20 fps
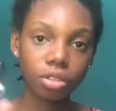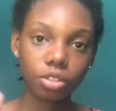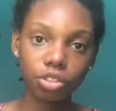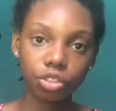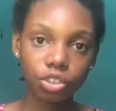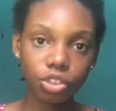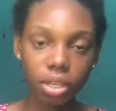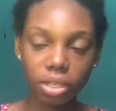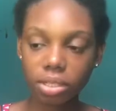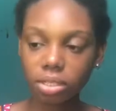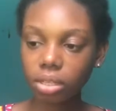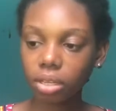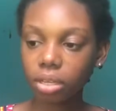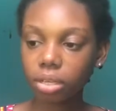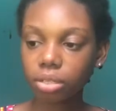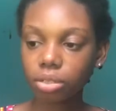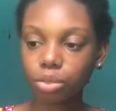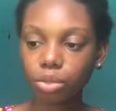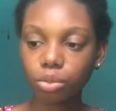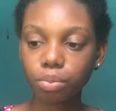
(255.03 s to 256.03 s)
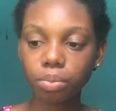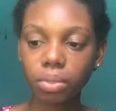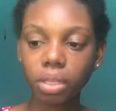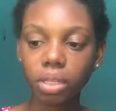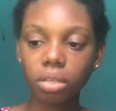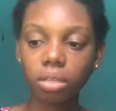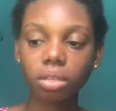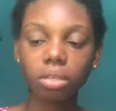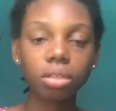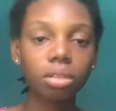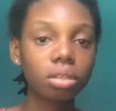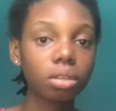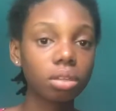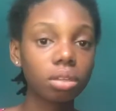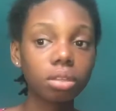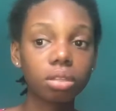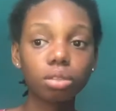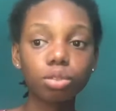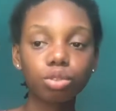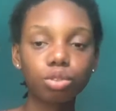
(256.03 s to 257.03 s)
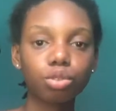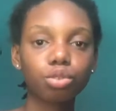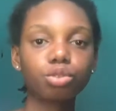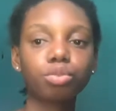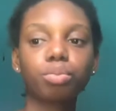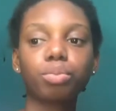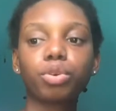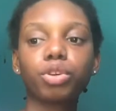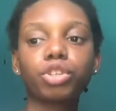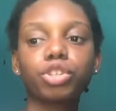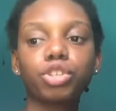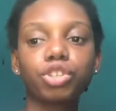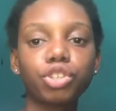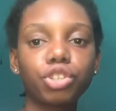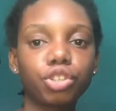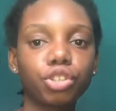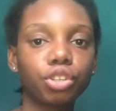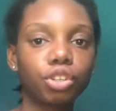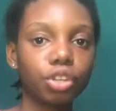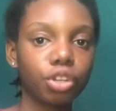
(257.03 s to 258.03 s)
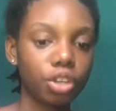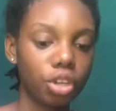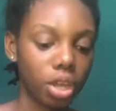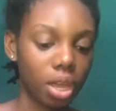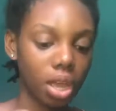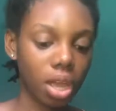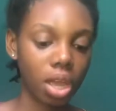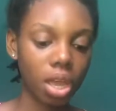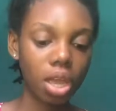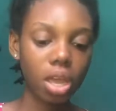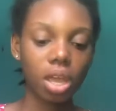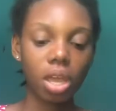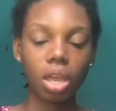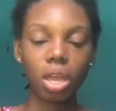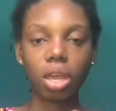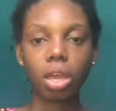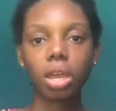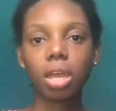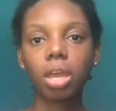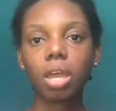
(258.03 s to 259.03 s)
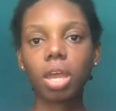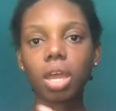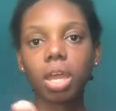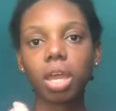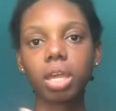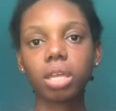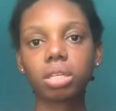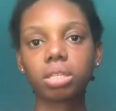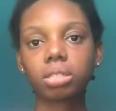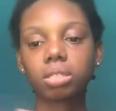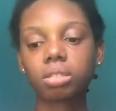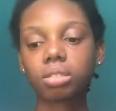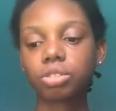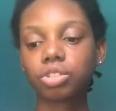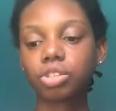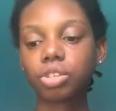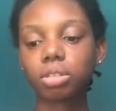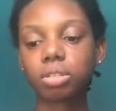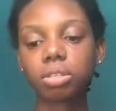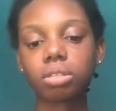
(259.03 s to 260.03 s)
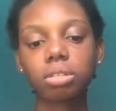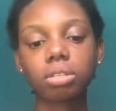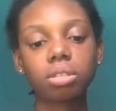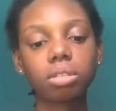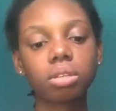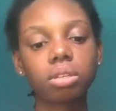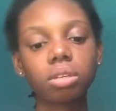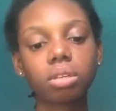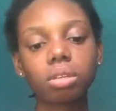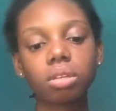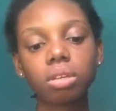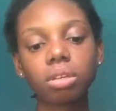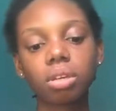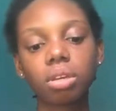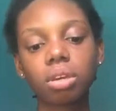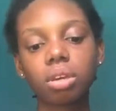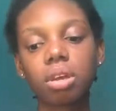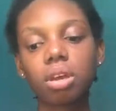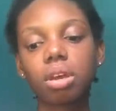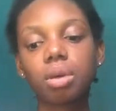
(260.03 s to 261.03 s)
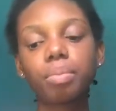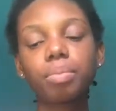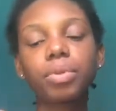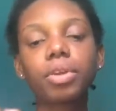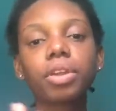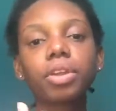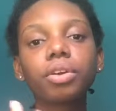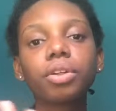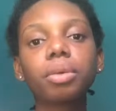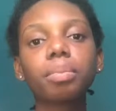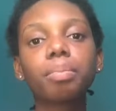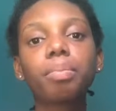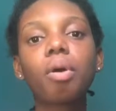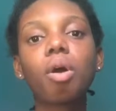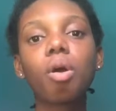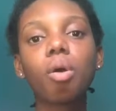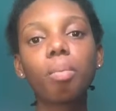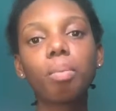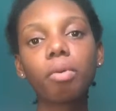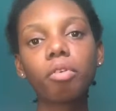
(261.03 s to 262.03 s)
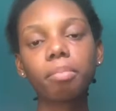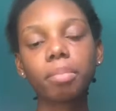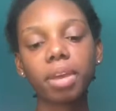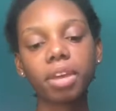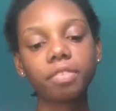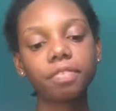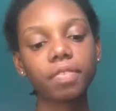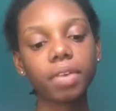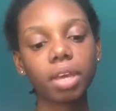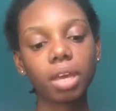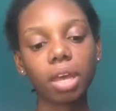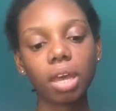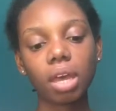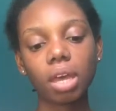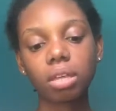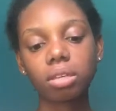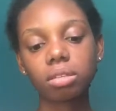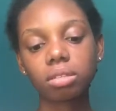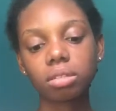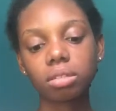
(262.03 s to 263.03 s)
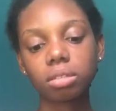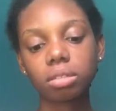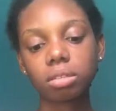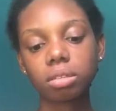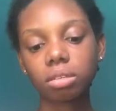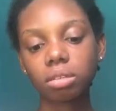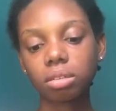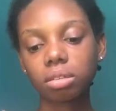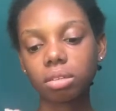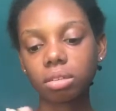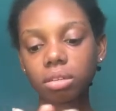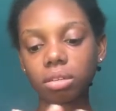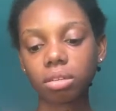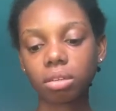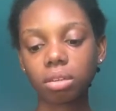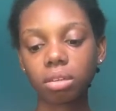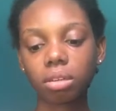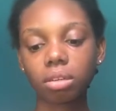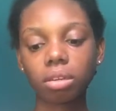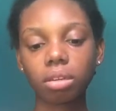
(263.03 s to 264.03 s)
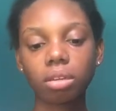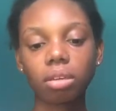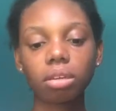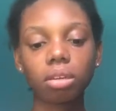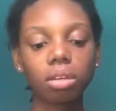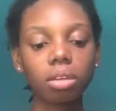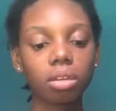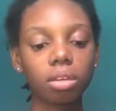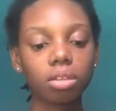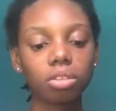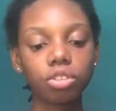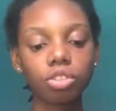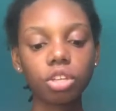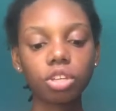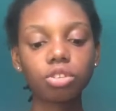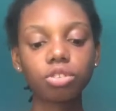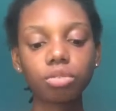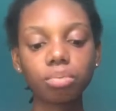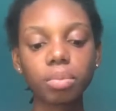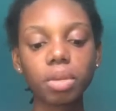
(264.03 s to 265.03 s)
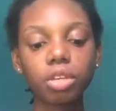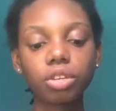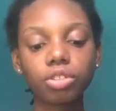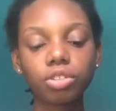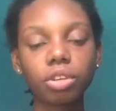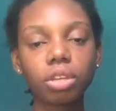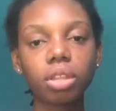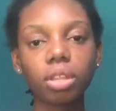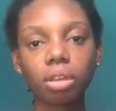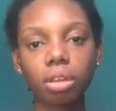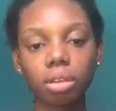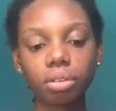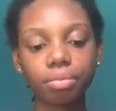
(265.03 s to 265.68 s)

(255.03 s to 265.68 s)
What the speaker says: Just a little bit, nothing too much, and just put it on the pulp of my fingers just to make sure that